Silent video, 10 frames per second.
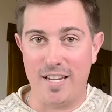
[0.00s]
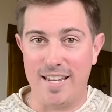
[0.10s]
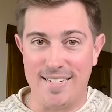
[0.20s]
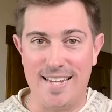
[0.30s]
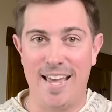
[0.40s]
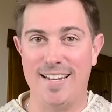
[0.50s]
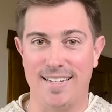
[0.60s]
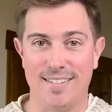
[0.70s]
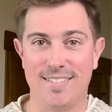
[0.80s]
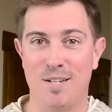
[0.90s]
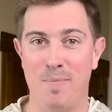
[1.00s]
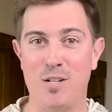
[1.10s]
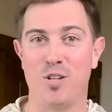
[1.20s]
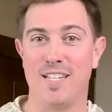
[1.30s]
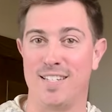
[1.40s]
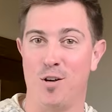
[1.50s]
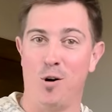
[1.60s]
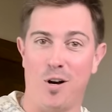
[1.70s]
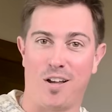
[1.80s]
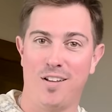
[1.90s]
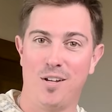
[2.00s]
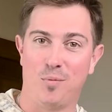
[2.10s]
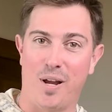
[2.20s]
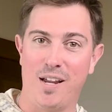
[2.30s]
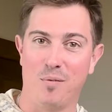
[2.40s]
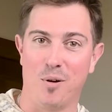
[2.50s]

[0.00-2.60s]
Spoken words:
intended to mention this in the hook, right?